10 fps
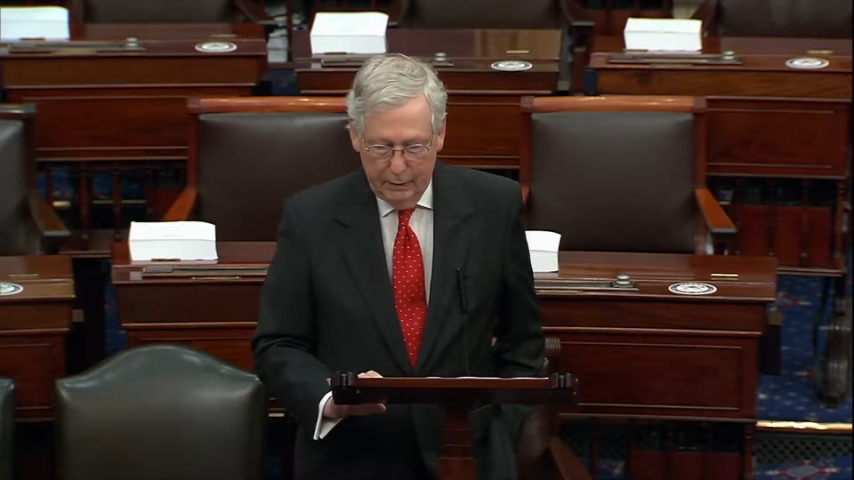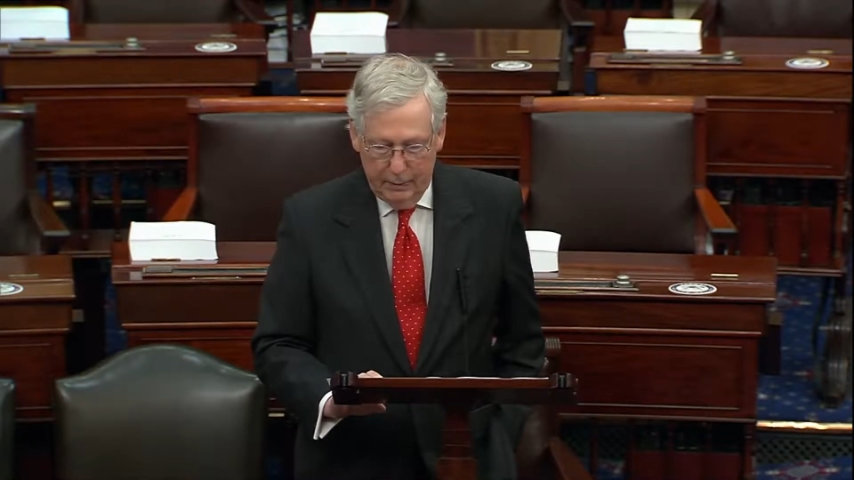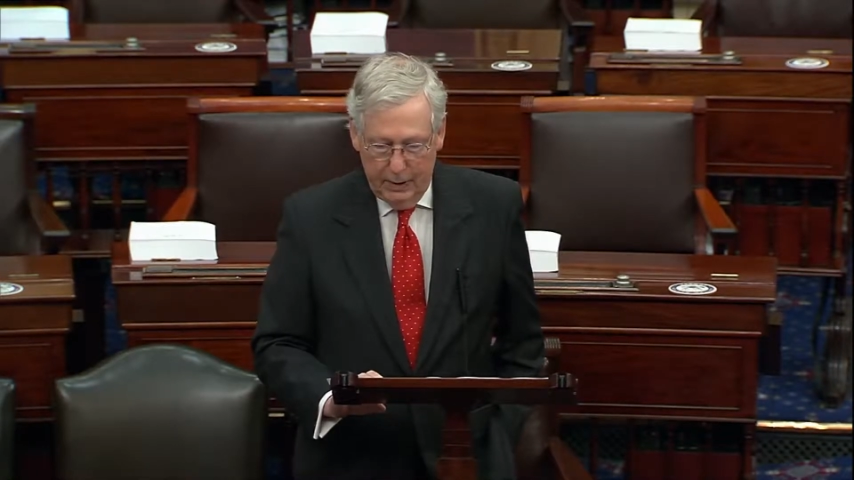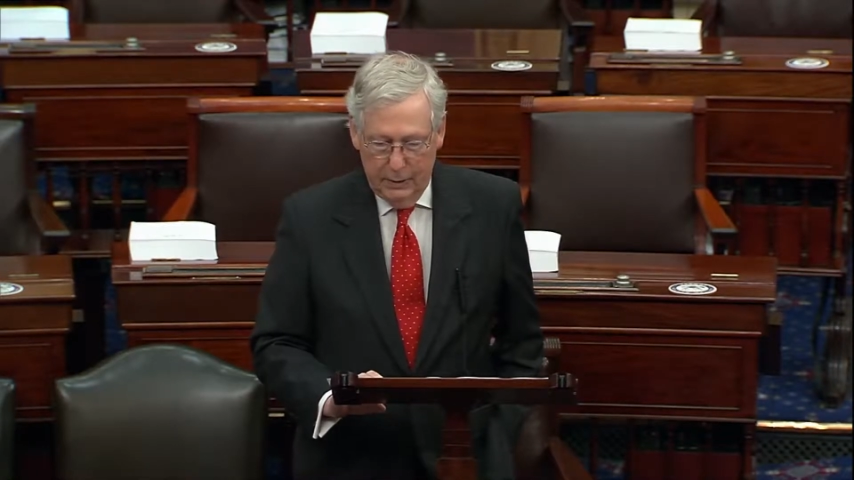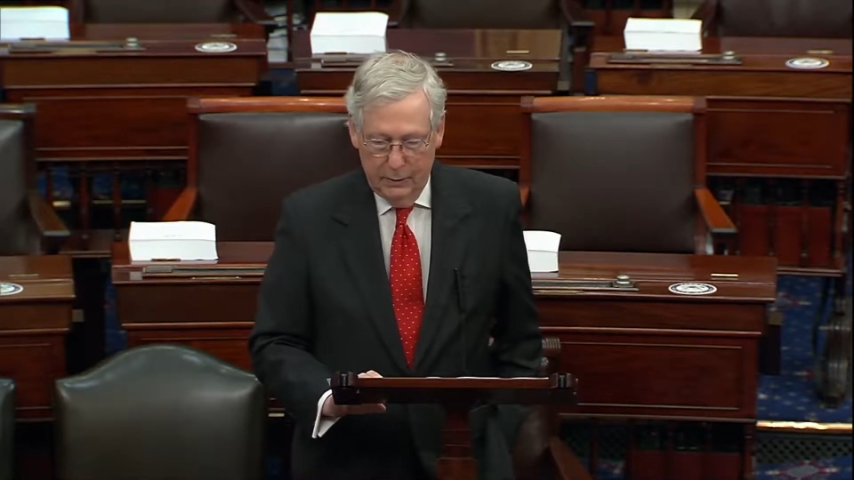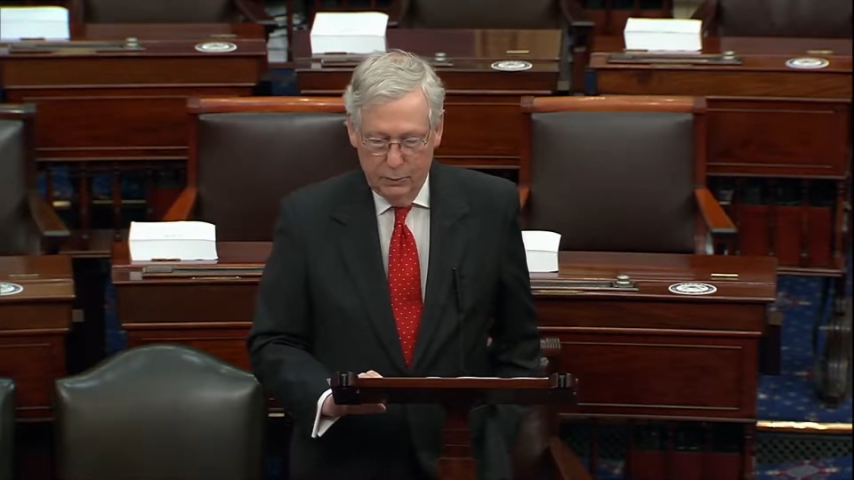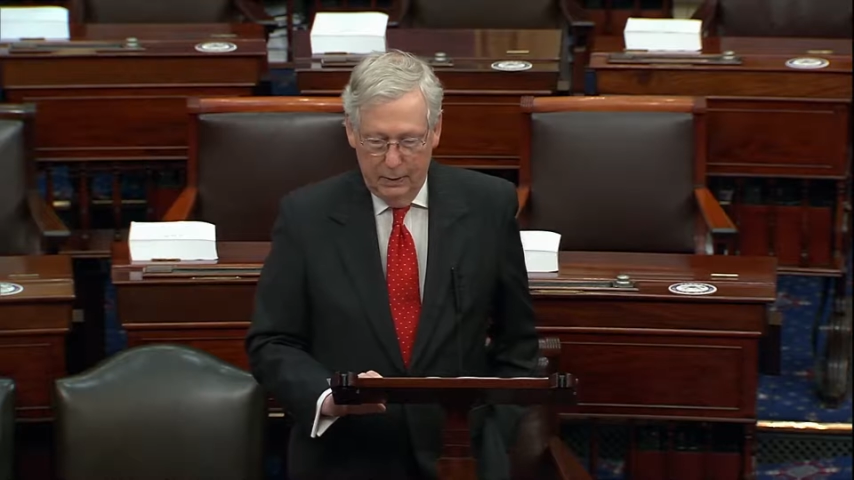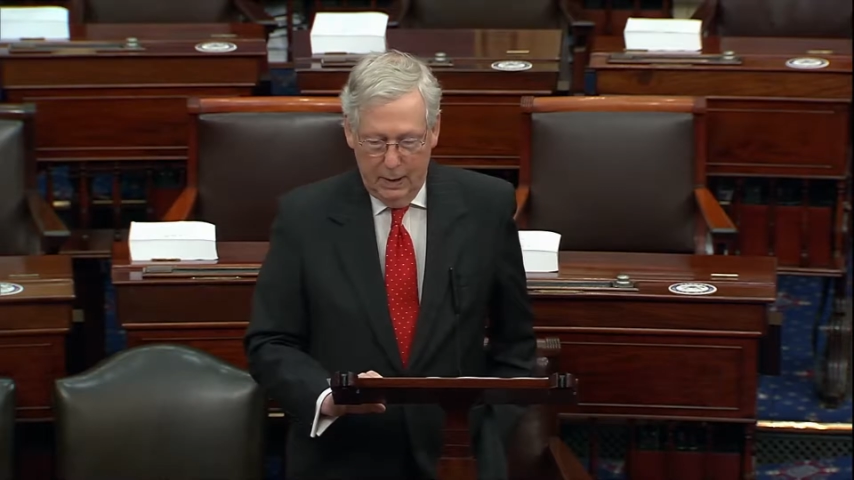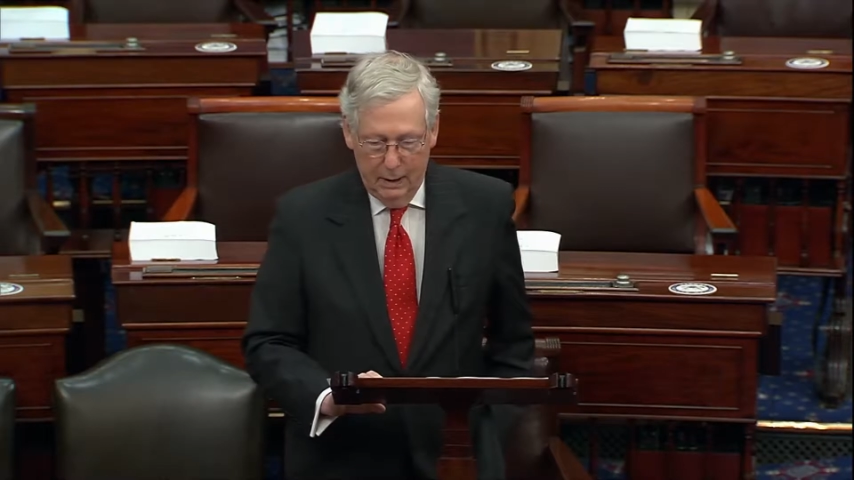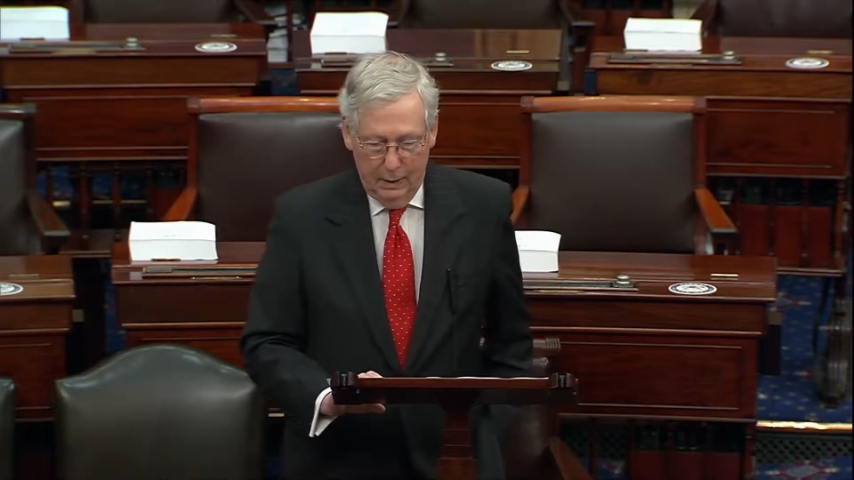opinions were
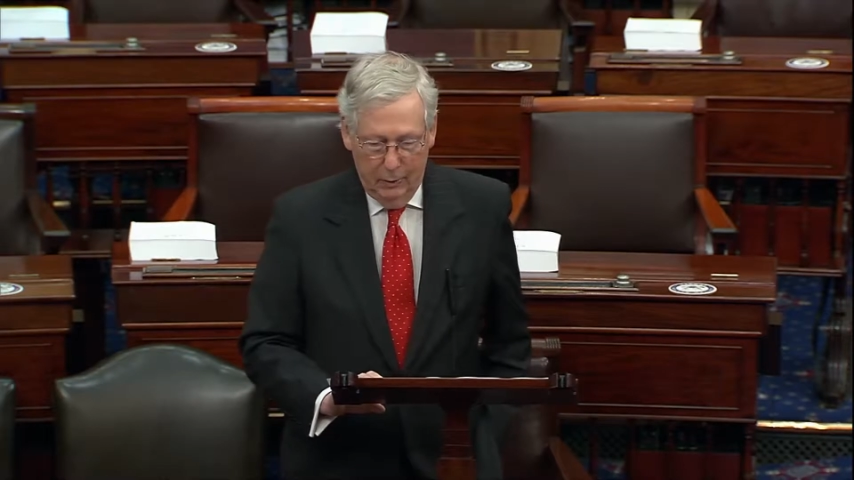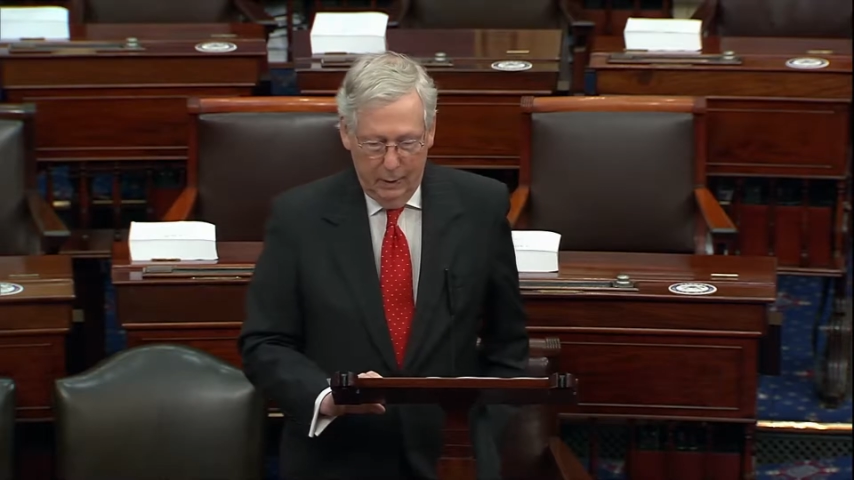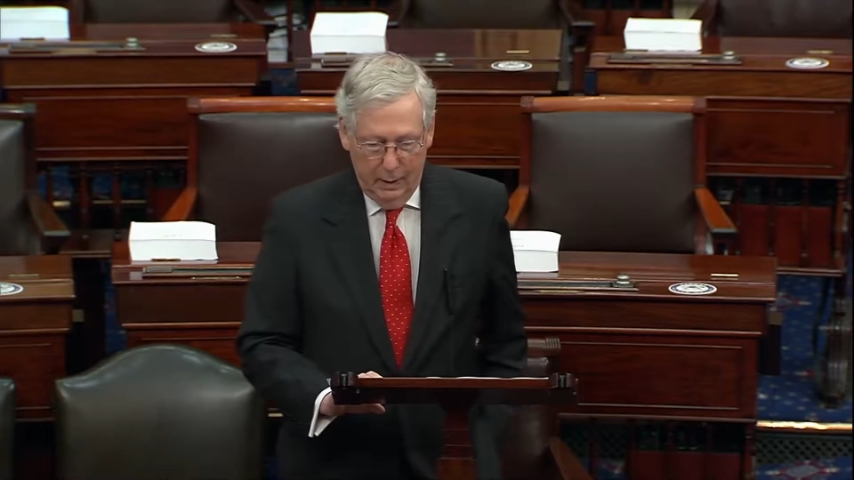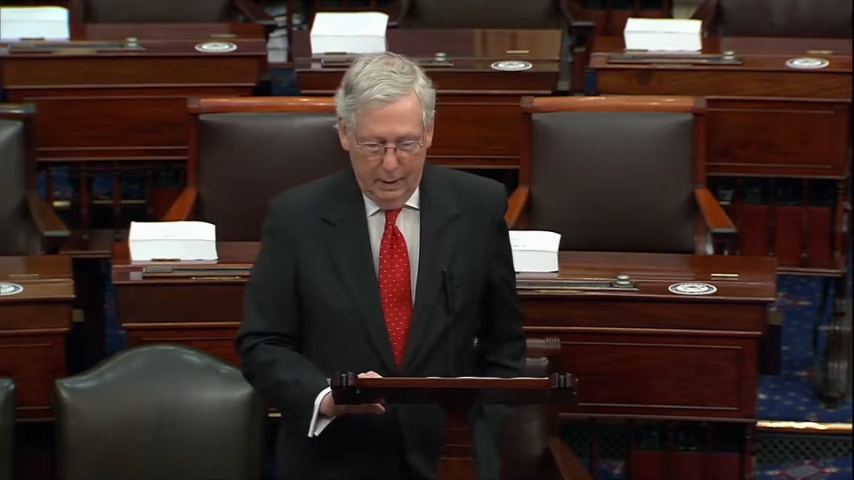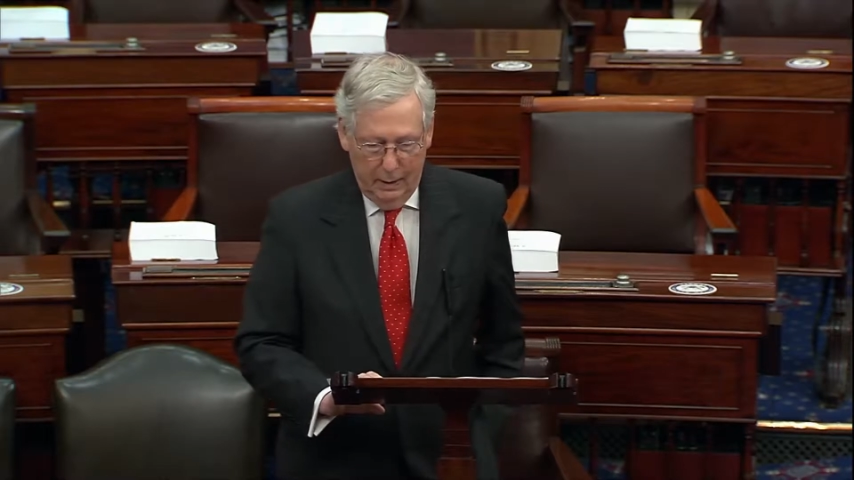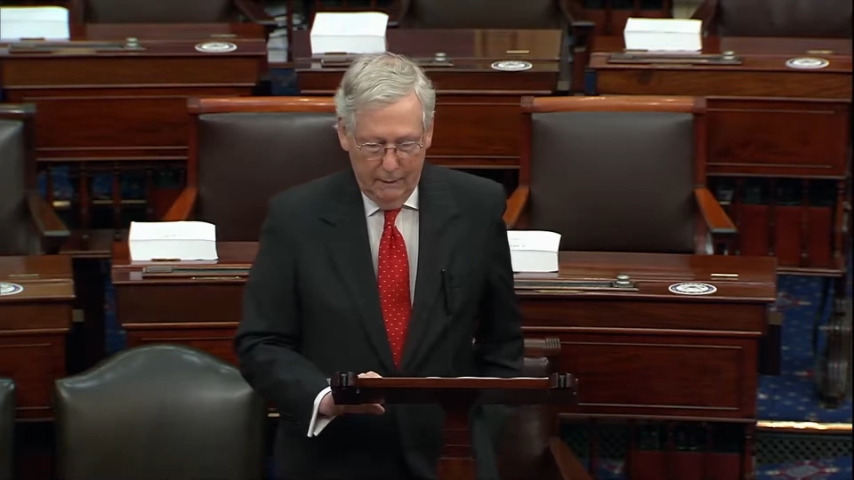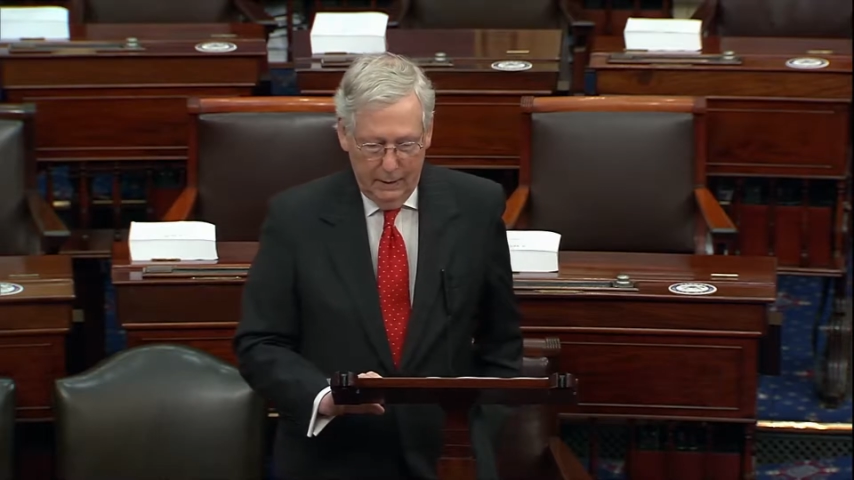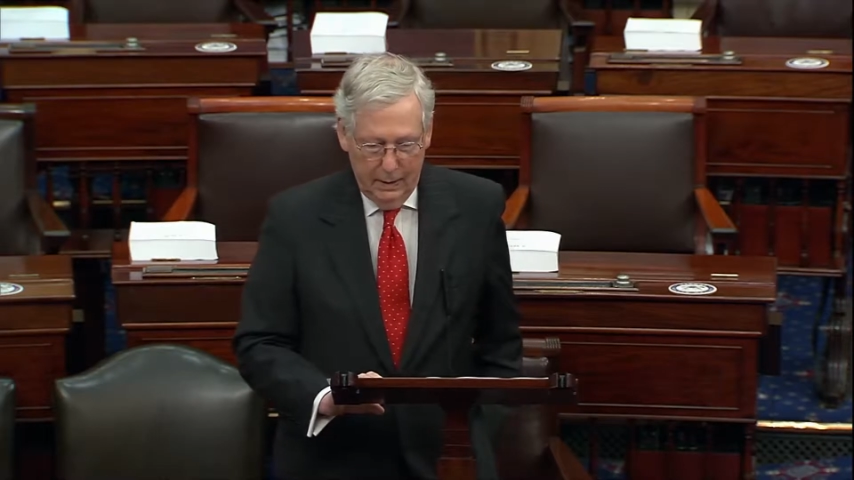not liberal enough